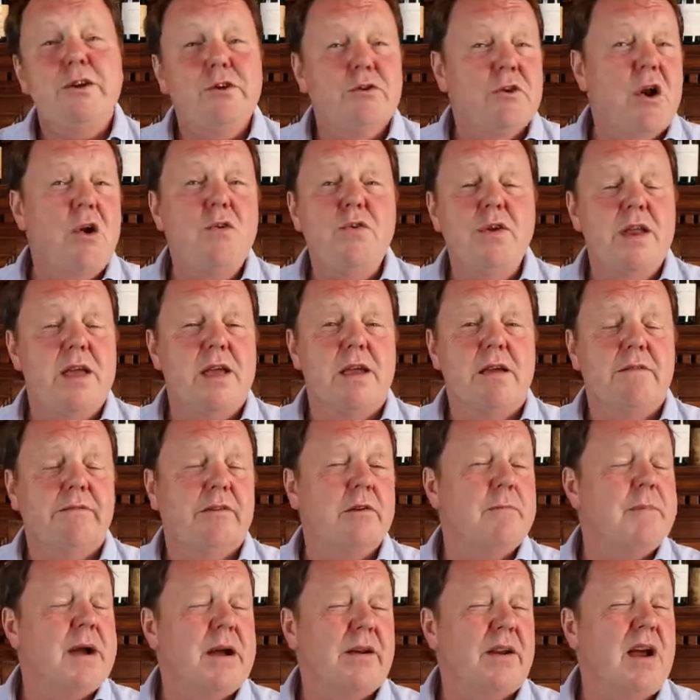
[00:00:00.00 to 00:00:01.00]
grown here for
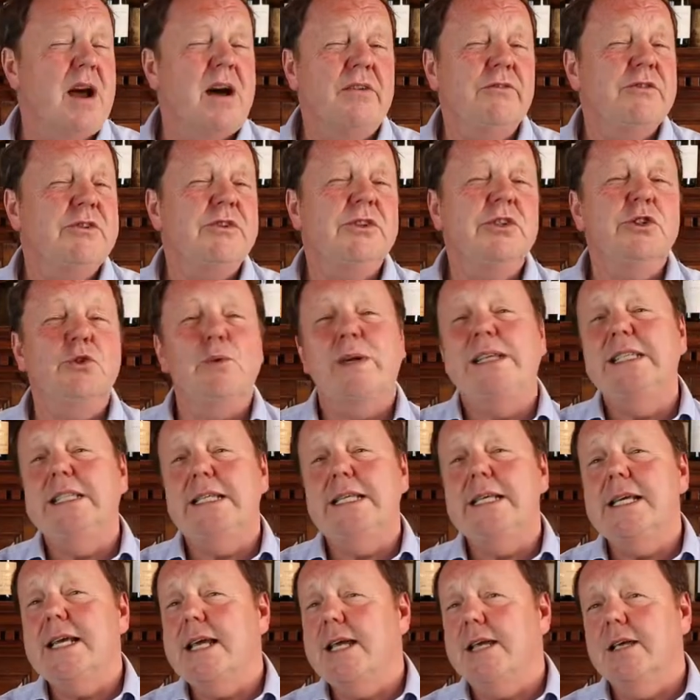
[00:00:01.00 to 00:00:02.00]
about 120
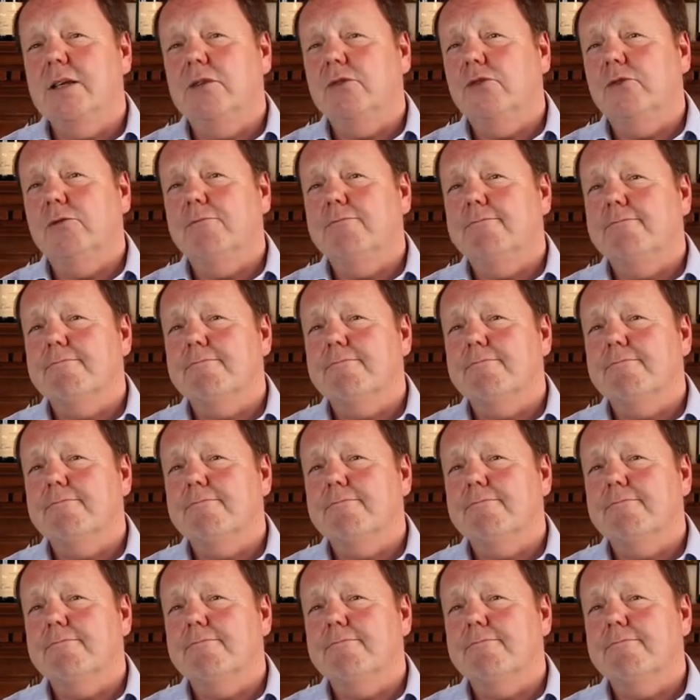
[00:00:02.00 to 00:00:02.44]
years.